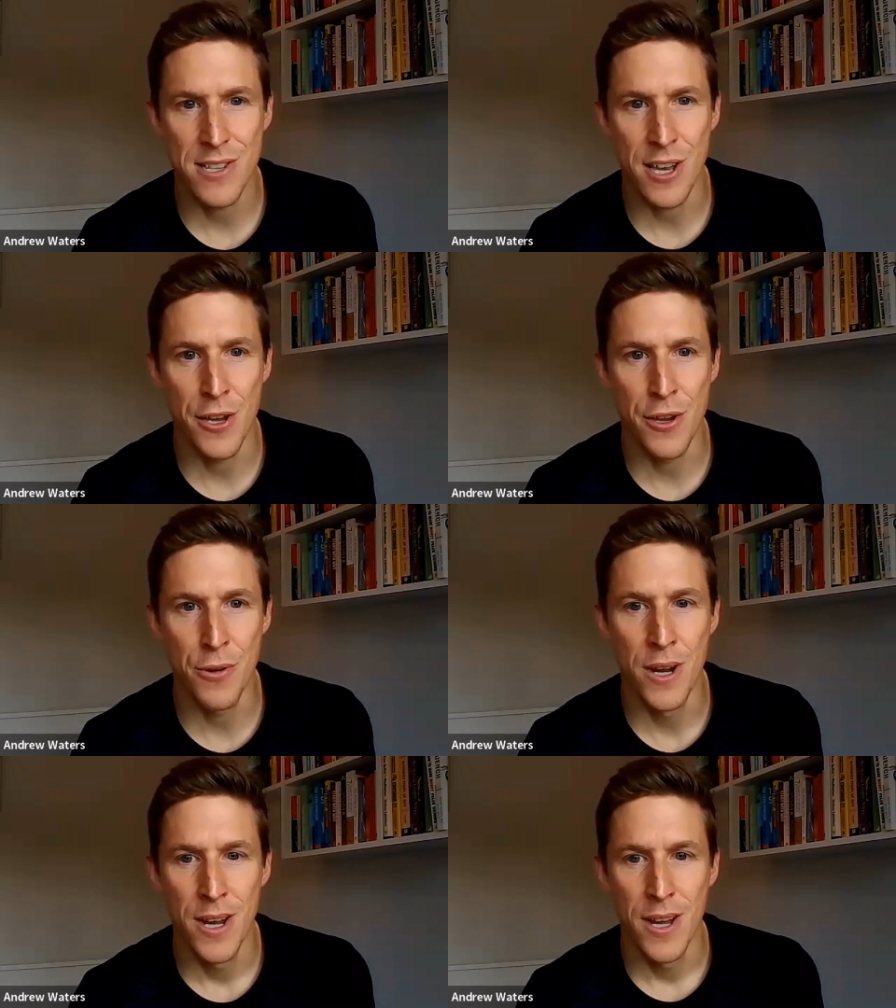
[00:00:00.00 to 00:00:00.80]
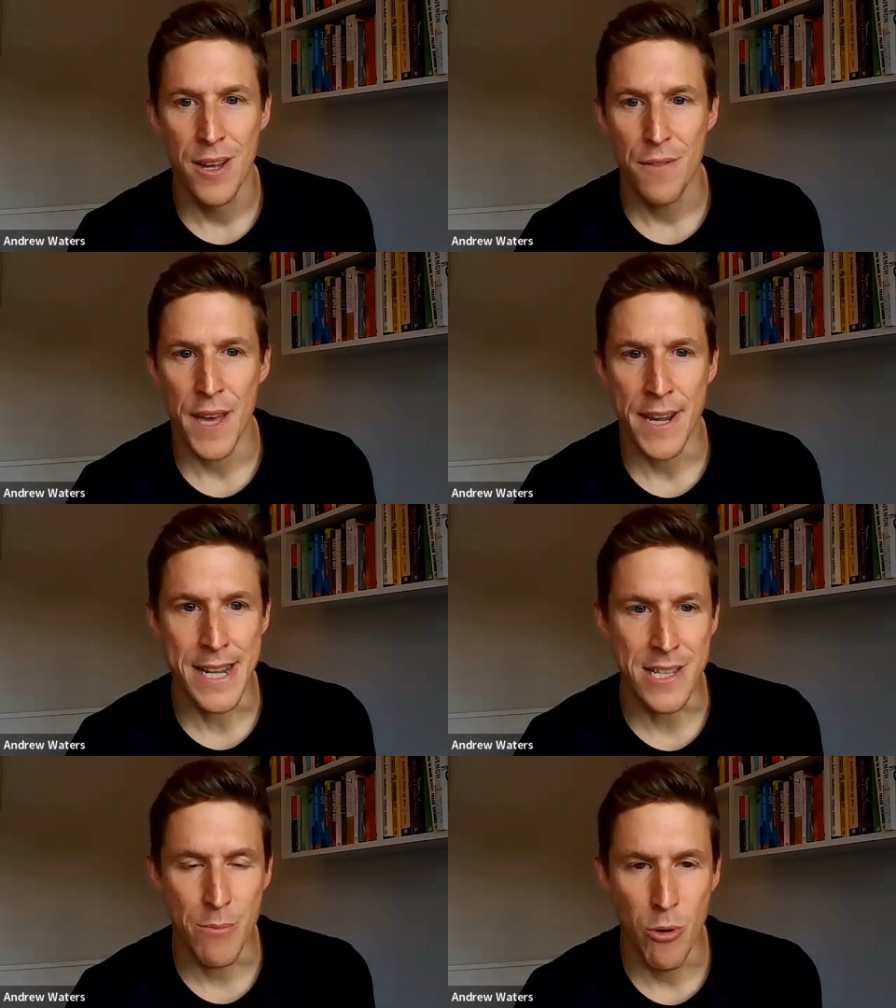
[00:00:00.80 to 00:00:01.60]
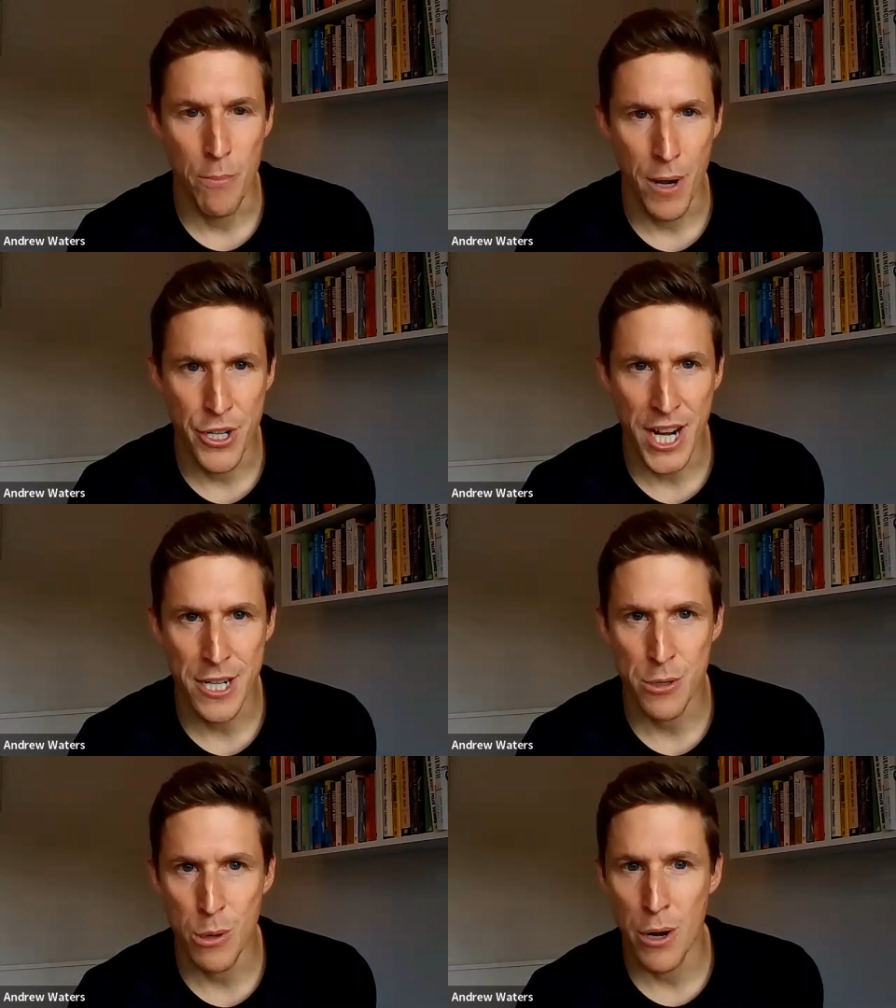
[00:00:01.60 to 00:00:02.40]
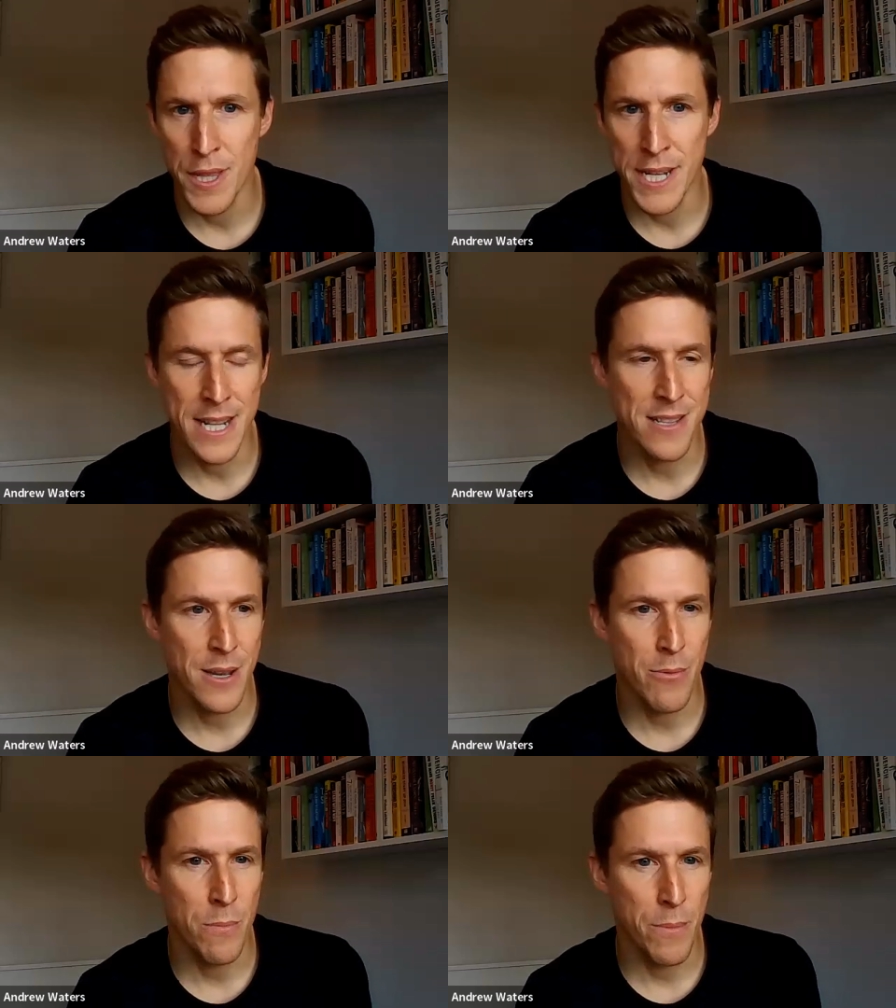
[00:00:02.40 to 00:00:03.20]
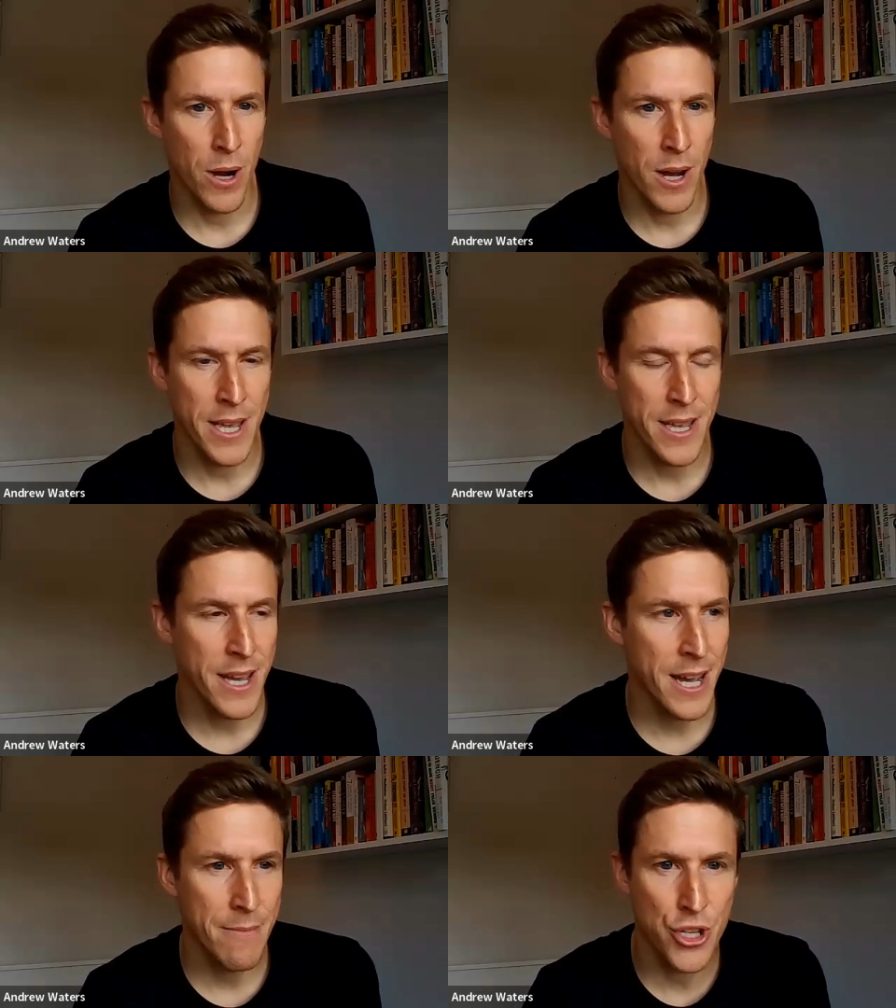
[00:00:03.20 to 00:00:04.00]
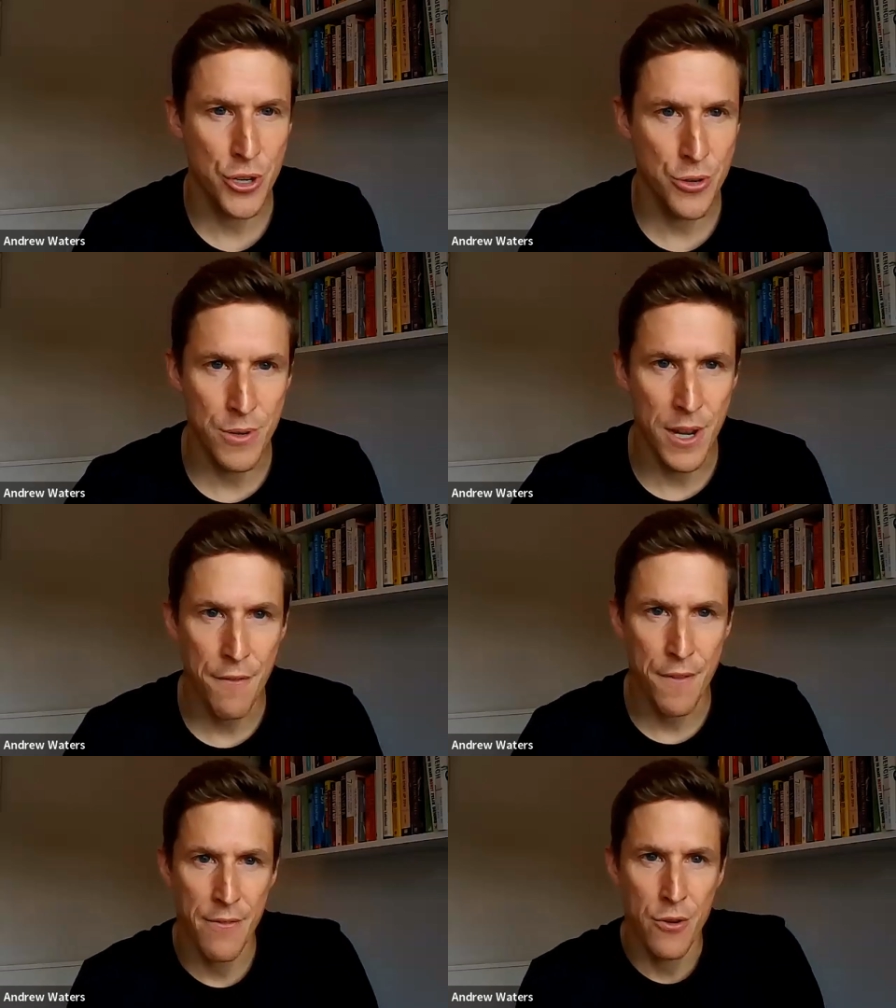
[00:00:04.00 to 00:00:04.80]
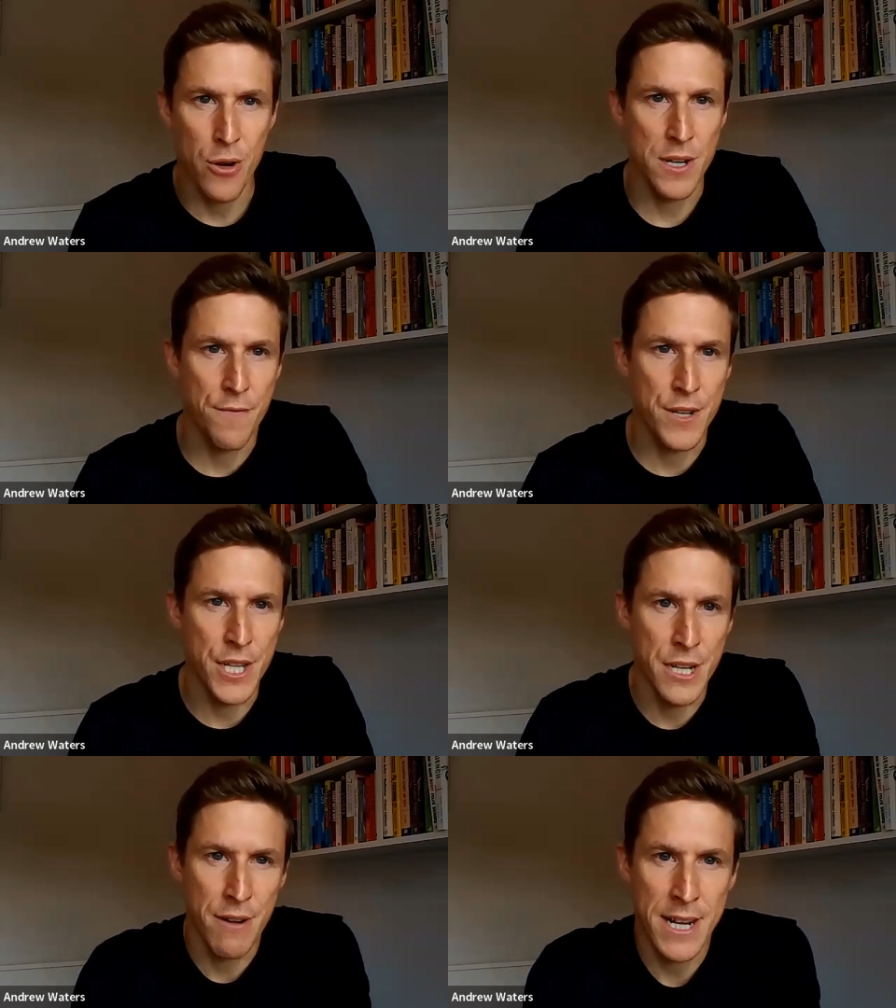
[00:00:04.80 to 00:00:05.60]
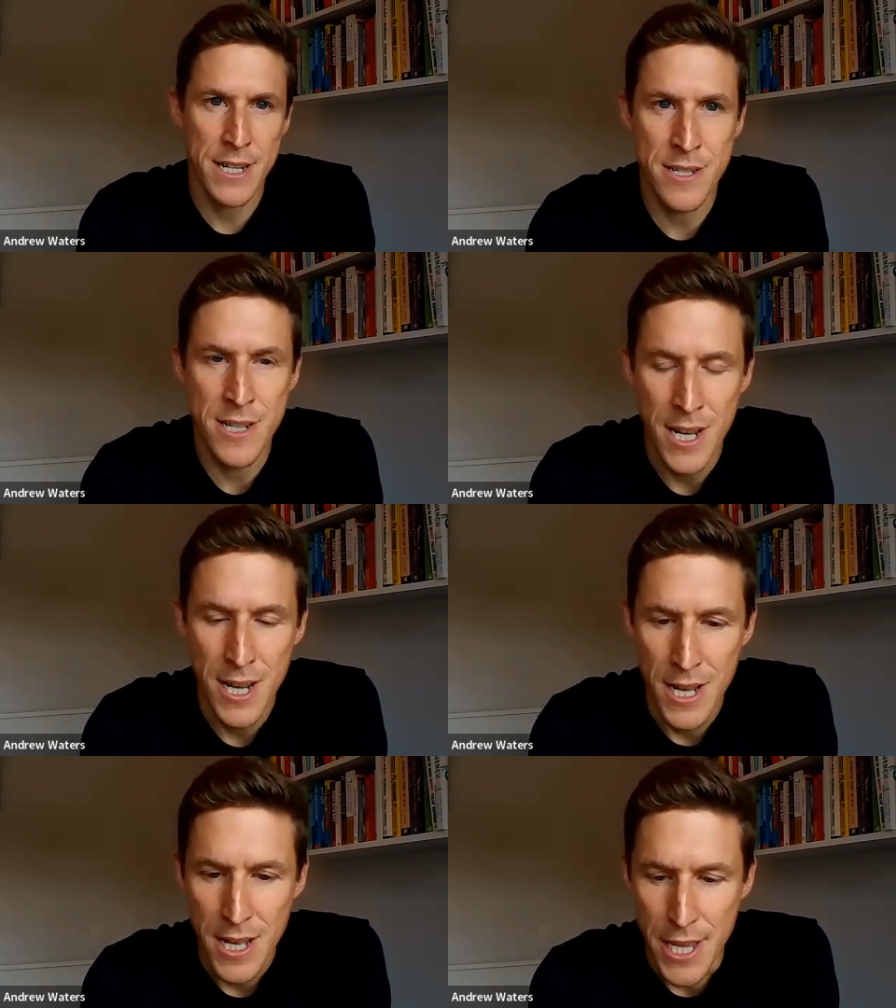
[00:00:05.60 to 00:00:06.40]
So they need someone by January, they need someone by June if they've got a different year end.